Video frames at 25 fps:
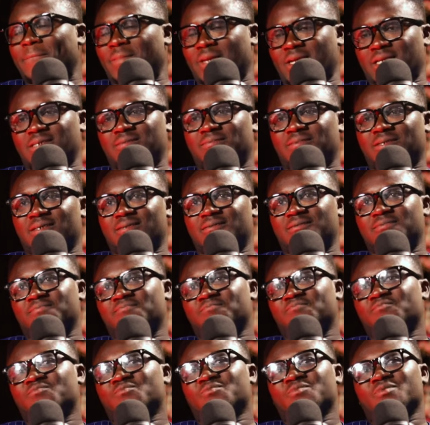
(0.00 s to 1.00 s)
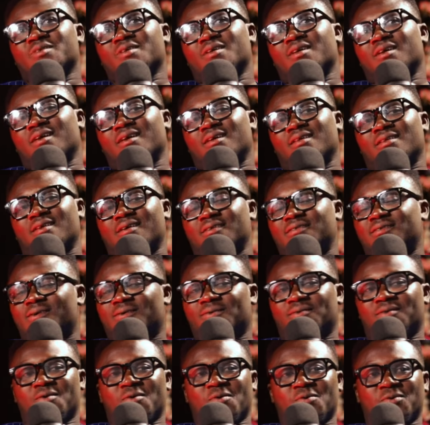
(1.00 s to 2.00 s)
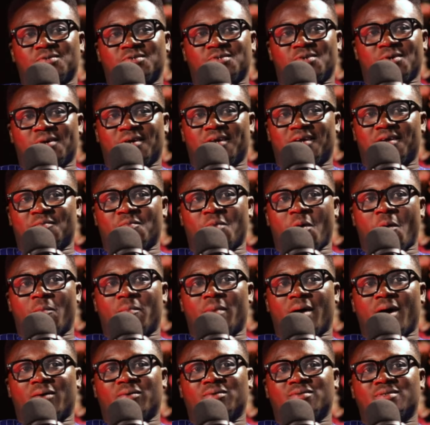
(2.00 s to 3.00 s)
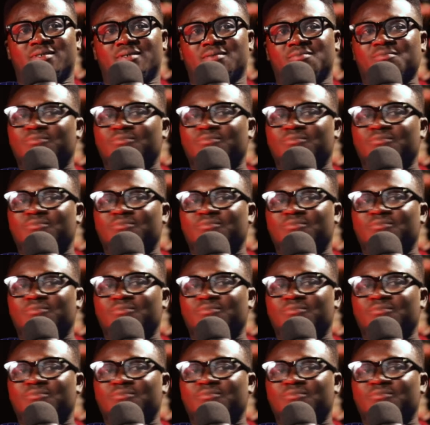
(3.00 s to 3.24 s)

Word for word: Yes, please. That's how the whole song came about.